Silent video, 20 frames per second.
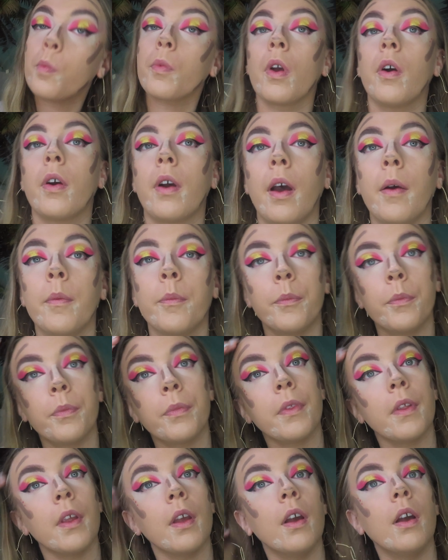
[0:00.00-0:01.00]
Okay,
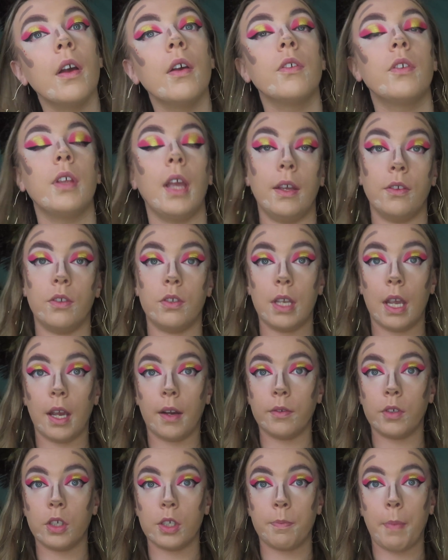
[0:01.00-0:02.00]
so yeah, see, I've
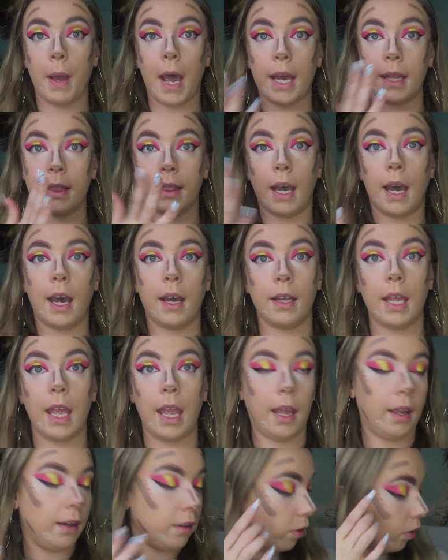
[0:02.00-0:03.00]
just patted that
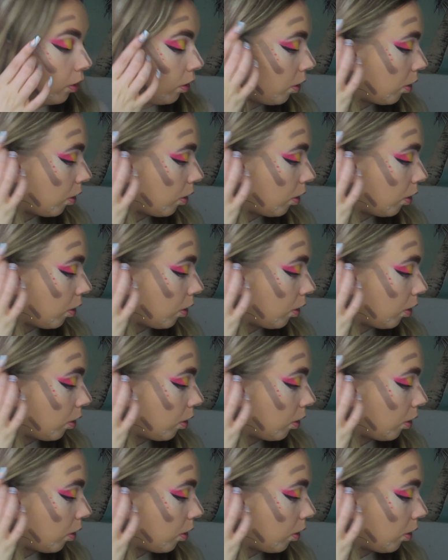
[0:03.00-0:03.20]
in.